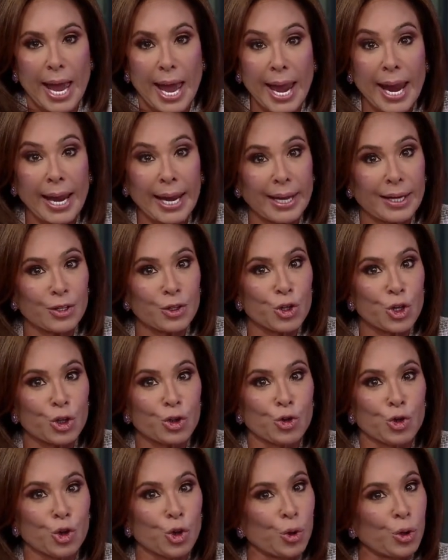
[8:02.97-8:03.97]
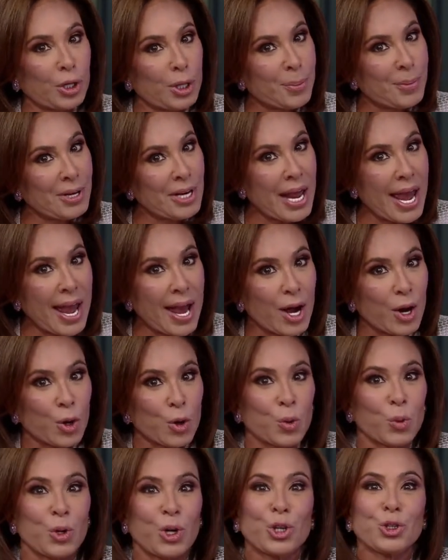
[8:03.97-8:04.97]
And joining me
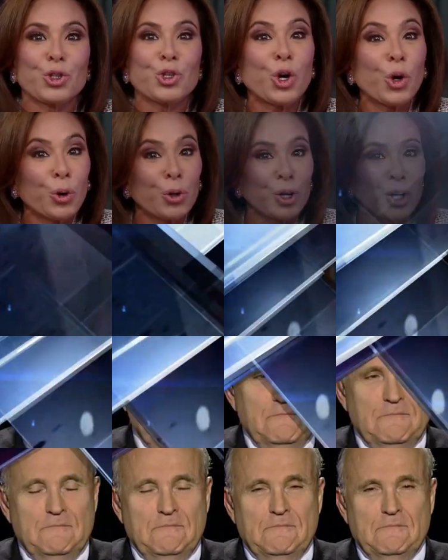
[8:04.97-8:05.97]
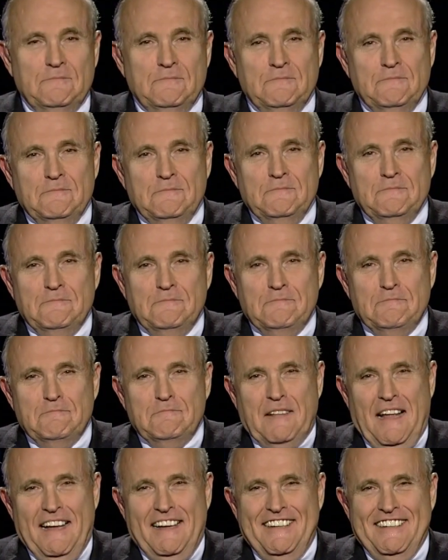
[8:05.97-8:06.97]
now, attorney for President Trump
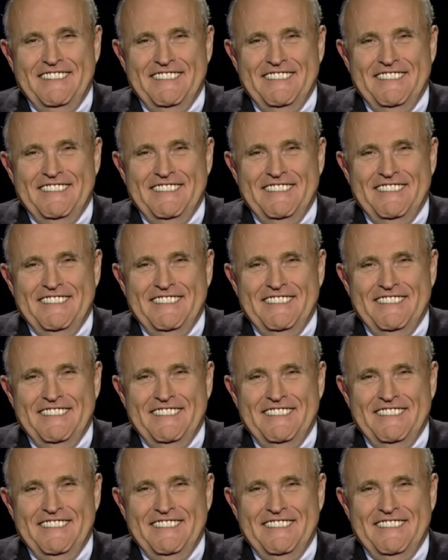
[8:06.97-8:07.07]
and